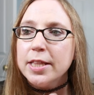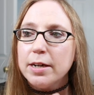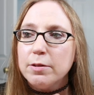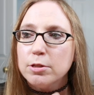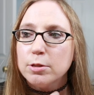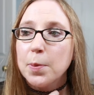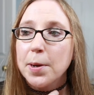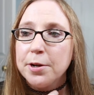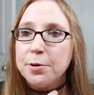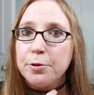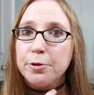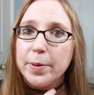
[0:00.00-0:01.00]
that was
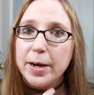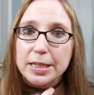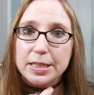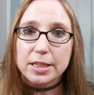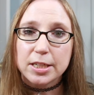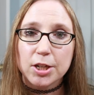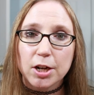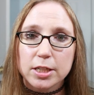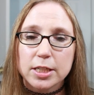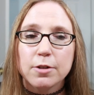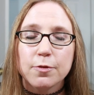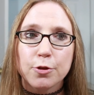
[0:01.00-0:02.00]
brand new in the box at a
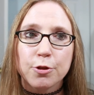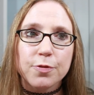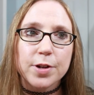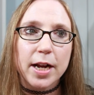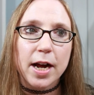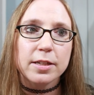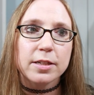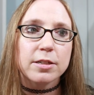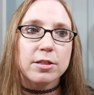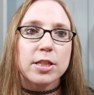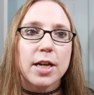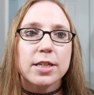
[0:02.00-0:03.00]
yard sale for three
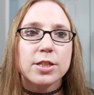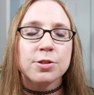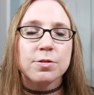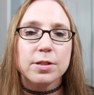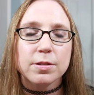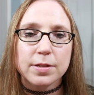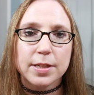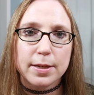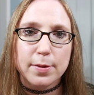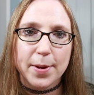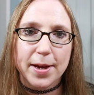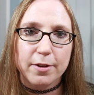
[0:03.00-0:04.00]
dollars. I sold it on
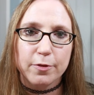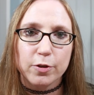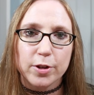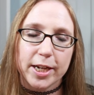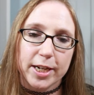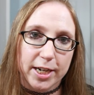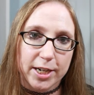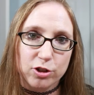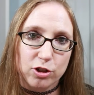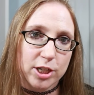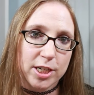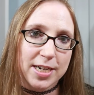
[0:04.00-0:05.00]
eBay for like one
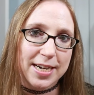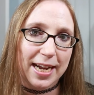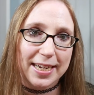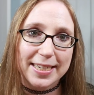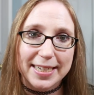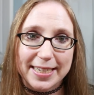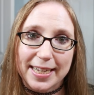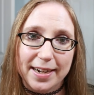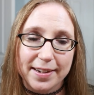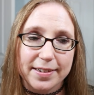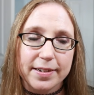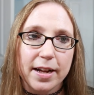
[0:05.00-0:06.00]
hundred
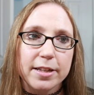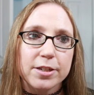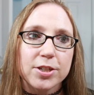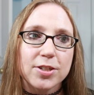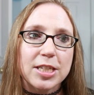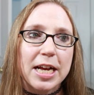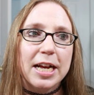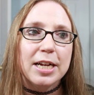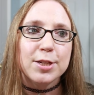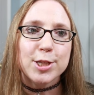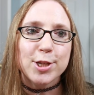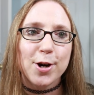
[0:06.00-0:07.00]
ninety-nine dollars.
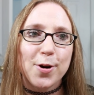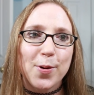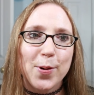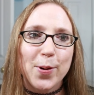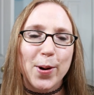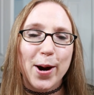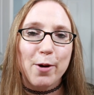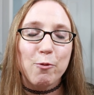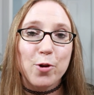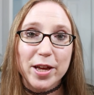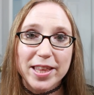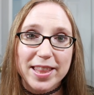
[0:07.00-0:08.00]
So
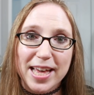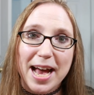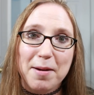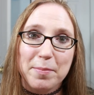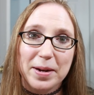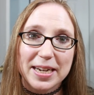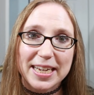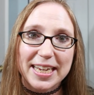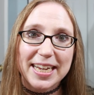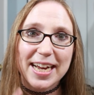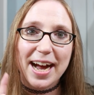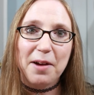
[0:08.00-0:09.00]
with that
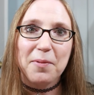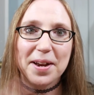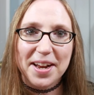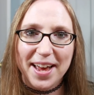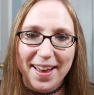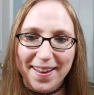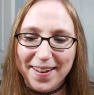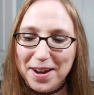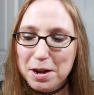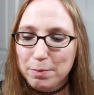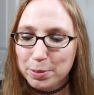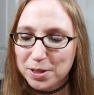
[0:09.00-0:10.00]
money, I went ahead
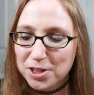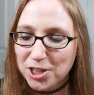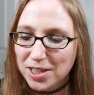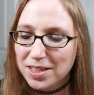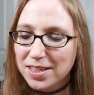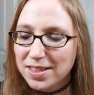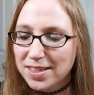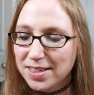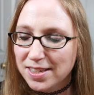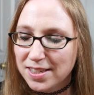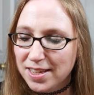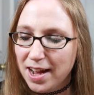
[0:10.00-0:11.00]
and purchased
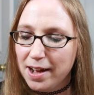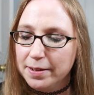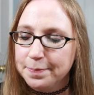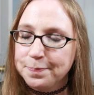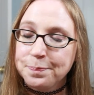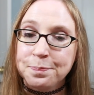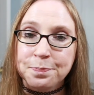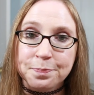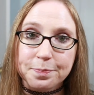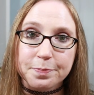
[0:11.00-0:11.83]
this um,